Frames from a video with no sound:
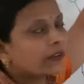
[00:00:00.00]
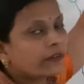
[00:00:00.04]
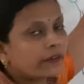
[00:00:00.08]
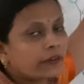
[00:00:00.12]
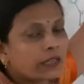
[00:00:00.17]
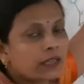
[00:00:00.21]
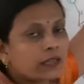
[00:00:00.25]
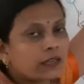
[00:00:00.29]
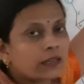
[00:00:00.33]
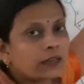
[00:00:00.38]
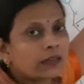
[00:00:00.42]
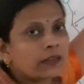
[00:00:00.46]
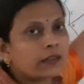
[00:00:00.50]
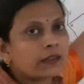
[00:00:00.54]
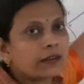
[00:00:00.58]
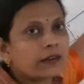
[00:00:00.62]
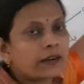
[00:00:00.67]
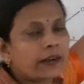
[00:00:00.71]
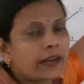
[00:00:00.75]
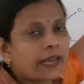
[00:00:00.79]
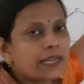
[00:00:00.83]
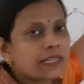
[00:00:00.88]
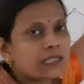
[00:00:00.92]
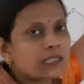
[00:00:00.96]
Crick in year
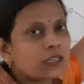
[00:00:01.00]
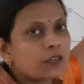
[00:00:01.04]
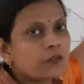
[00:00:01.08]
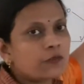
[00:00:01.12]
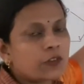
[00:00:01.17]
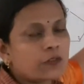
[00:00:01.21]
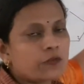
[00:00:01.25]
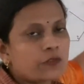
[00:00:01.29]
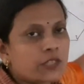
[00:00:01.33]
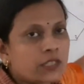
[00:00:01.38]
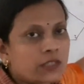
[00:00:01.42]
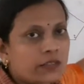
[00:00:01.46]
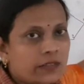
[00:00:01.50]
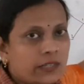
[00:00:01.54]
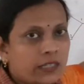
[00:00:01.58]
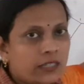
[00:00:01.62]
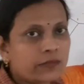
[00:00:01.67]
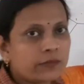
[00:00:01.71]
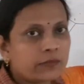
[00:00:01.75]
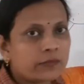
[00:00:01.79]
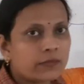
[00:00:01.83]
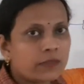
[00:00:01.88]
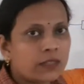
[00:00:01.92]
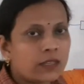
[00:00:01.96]

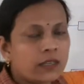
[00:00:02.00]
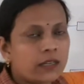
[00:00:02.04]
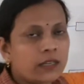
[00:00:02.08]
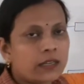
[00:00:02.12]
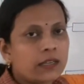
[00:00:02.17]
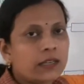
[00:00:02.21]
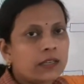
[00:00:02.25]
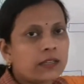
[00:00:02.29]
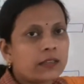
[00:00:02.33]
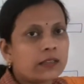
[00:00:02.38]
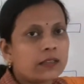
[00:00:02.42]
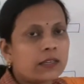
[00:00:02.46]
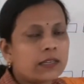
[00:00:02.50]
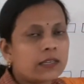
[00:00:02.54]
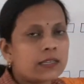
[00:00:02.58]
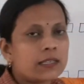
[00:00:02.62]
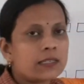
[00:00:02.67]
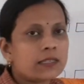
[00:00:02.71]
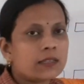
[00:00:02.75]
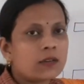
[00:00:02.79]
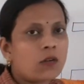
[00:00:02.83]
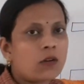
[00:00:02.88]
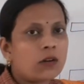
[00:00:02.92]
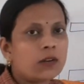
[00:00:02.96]
1953. It
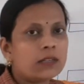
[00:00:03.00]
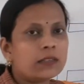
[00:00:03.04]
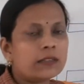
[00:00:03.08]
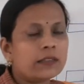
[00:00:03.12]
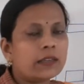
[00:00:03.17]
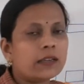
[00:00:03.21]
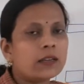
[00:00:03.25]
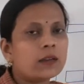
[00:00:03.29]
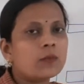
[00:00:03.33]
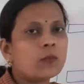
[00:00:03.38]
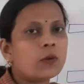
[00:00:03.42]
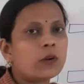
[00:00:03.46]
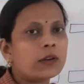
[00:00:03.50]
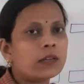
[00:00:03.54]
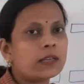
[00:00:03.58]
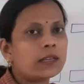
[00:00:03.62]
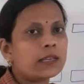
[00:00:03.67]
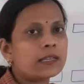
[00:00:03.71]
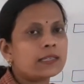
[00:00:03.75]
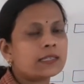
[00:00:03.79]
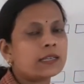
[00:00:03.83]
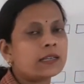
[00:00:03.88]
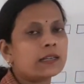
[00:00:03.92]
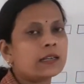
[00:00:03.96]
is called their
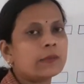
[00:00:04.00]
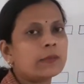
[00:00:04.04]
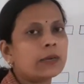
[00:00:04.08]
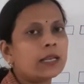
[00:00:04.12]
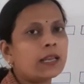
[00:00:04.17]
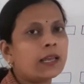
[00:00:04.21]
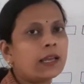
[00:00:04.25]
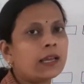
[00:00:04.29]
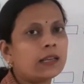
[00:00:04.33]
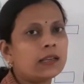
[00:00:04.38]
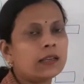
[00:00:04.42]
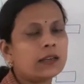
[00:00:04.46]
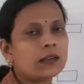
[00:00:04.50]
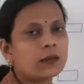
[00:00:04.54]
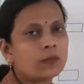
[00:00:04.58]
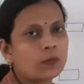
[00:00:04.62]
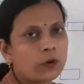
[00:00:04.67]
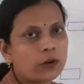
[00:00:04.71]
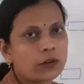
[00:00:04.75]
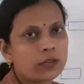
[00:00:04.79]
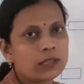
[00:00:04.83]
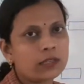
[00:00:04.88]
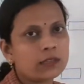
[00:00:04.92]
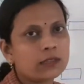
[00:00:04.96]
model as a double helical
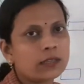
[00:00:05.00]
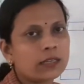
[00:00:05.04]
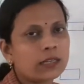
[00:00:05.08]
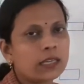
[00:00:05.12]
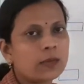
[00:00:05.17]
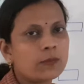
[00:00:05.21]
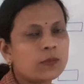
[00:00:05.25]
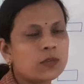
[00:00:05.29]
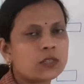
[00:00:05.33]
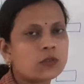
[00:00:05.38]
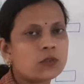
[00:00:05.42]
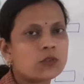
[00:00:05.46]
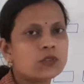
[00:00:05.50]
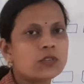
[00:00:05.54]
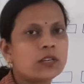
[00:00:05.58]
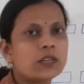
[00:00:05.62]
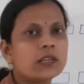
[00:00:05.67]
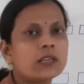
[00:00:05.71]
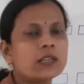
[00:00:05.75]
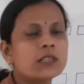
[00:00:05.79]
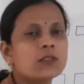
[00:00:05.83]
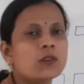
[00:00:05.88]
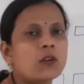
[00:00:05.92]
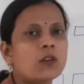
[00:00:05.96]
model. The name
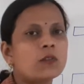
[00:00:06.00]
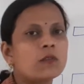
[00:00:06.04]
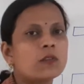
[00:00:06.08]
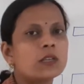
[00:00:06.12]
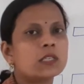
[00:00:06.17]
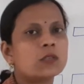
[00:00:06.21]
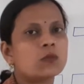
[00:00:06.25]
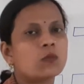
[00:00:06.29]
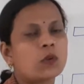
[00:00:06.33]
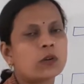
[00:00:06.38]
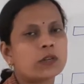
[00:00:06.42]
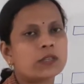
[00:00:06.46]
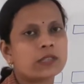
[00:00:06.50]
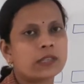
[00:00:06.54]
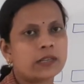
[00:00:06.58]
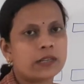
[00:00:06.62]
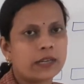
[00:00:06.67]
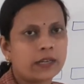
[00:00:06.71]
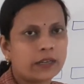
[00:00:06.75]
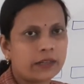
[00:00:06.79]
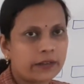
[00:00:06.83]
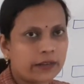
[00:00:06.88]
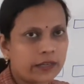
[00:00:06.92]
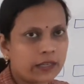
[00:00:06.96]
associated is always Watson
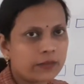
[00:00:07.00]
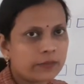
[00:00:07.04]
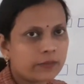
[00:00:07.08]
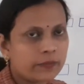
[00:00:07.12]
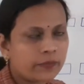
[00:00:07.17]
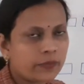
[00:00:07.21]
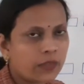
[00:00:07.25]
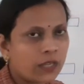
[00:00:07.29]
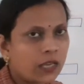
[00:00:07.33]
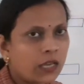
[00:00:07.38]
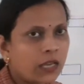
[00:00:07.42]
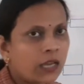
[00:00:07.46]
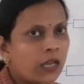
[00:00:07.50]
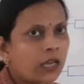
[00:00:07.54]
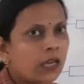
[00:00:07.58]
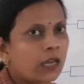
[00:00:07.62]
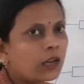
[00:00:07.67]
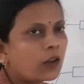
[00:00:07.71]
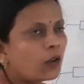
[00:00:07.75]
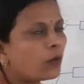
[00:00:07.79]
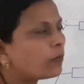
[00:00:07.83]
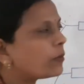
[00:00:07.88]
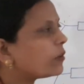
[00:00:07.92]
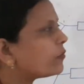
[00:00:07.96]
and Crick.
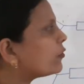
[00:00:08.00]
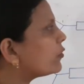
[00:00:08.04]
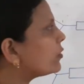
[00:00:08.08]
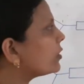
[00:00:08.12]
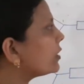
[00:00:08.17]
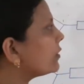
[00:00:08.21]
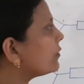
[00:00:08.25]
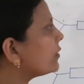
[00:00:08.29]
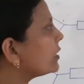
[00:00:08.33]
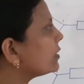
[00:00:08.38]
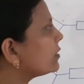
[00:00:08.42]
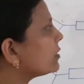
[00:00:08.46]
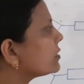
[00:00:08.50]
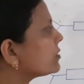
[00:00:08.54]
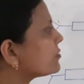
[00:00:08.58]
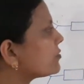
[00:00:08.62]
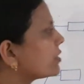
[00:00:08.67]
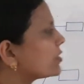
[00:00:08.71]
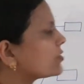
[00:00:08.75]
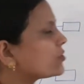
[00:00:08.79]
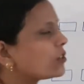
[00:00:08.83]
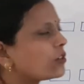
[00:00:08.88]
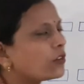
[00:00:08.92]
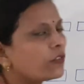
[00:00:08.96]
Now before giving the
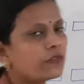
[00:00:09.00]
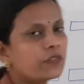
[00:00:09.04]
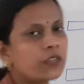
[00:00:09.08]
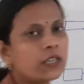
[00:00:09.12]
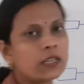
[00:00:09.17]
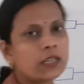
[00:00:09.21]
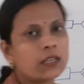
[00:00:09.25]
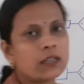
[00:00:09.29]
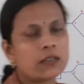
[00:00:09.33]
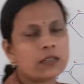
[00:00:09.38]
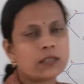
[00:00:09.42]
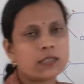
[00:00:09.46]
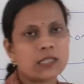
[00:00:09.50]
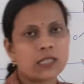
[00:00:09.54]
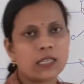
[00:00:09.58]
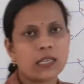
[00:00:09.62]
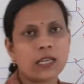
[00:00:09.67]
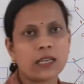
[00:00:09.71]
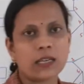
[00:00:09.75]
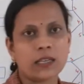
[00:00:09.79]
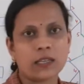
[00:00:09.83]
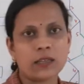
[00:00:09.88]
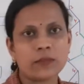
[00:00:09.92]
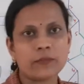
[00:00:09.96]
structure of the
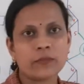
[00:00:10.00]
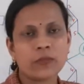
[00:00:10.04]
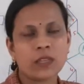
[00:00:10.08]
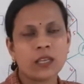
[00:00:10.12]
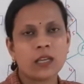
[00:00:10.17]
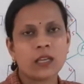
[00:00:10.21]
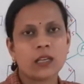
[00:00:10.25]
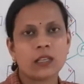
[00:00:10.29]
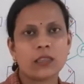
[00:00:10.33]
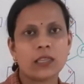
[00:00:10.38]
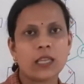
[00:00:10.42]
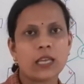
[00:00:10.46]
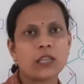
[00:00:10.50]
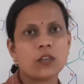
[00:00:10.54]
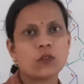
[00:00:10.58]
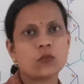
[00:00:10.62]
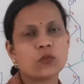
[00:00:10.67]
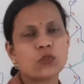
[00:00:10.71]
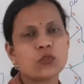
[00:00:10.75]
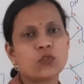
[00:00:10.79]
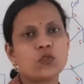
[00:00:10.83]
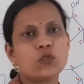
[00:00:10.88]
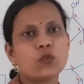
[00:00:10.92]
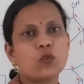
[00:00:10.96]
DNA, they
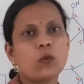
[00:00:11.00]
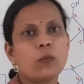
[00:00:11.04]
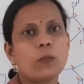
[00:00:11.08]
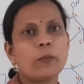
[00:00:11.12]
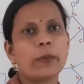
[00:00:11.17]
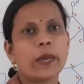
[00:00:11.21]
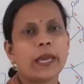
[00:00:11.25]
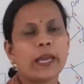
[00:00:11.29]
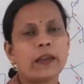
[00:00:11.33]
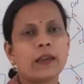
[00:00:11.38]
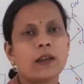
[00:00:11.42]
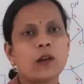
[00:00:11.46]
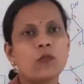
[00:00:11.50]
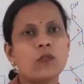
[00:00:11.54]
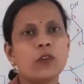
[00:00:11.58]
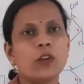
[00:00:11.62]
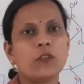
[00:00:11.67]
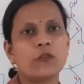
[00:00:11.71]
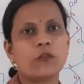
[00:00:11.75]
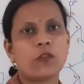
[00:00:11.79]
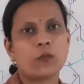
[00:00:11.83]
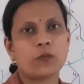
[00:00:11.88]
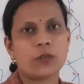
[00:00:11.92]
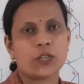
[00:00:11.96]
used two background
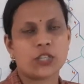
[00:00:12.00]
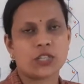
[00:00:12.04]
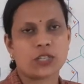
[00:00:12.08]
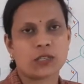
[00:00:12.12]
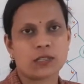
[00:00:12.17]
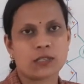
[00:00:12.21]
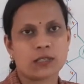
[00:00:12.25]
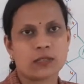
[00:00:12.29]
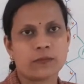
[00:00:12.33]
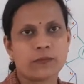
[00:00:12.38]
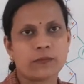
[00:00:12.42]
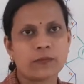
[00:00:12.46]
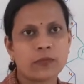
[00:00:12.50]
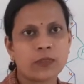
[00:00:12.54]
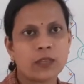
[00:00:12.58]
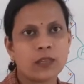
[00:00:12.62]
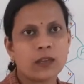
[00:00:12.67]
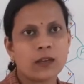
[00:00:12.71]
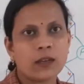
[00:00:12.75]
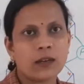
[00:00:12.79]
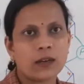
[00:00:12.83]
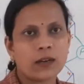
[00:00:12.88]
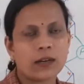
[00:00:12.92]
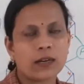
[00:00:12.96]
informations
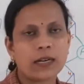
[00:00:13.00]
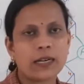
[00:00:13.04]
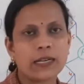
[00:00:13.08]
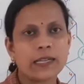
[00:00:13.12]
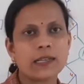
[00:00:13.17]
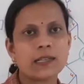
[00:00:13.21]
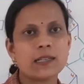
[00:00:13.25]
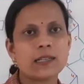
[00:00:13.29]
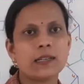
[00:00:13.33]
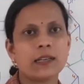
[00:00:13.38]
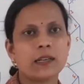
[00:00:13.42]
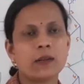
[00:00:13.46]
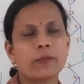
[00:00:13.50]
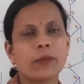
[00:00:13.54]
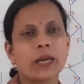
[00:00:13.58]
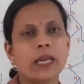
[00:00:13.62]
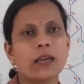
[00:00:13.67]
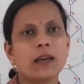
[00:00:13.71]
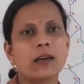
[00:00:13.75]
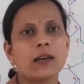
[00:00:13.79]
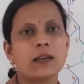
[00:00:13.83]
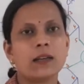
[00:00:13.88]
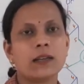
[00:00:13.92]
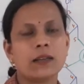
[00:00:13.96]
earlier done
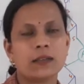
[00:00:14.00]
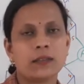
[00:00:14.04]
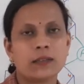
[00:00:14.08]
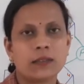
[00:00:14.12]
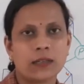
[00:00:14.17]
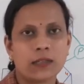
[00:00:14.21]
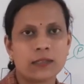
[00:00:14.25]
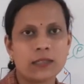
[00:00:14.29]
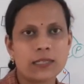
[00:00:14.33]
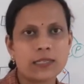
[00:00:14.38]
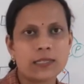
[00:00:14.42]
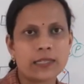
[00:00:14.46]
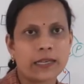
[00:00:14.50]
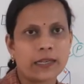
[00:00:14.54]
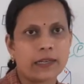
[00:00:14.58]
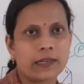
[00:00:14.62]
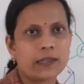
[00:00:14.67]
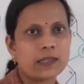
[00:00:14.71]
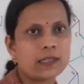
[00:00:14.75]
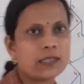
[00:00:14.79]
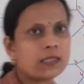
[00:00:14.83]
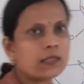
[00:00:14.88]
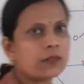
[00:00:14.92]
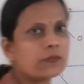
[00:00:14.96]
by other
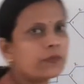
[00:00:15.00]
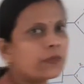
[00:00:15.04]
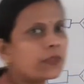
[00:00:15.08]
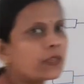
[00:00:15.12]
scientists